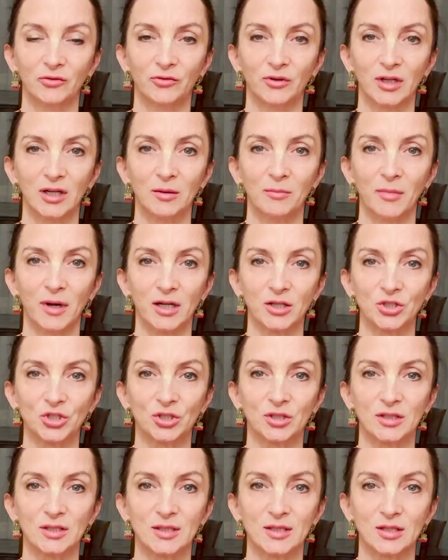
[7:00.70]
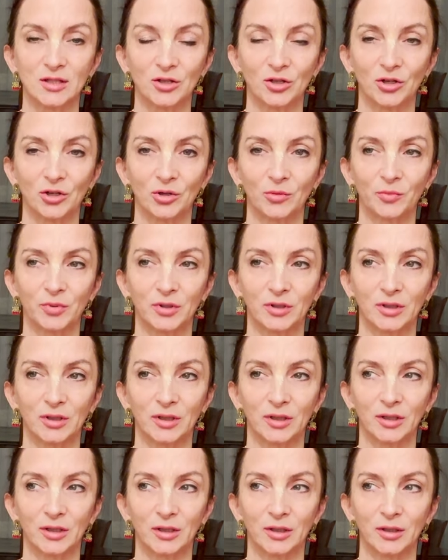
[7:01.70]
very much disturbed
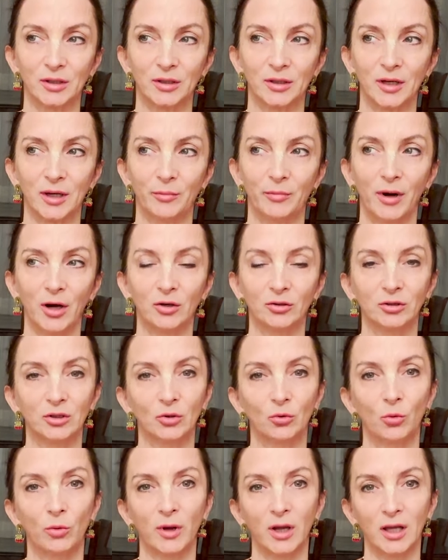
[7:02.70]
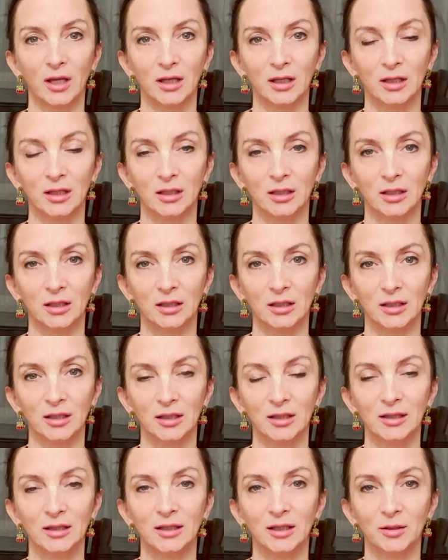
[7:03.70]
uh, about the way
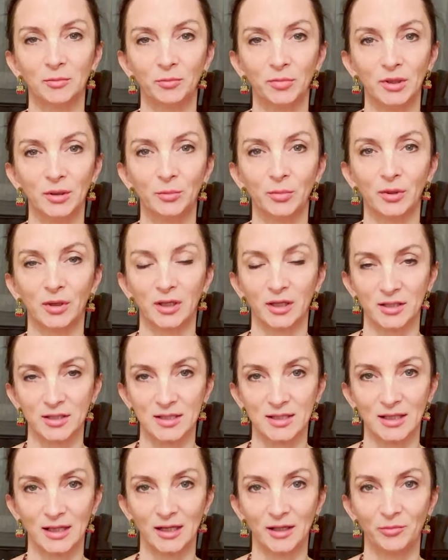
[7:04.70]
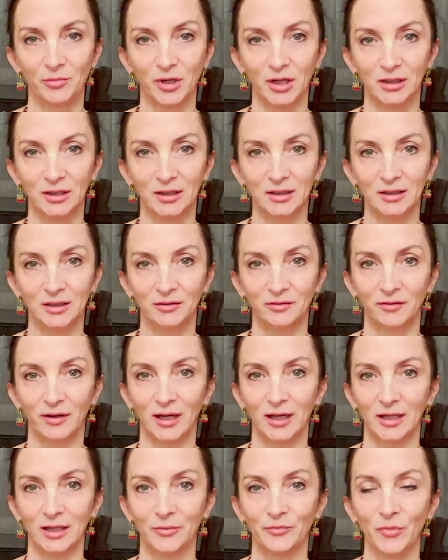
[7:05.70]
Indian people are celebrating
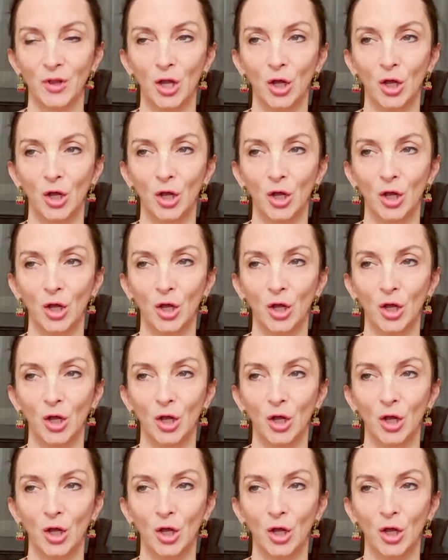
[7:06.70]
Diwali.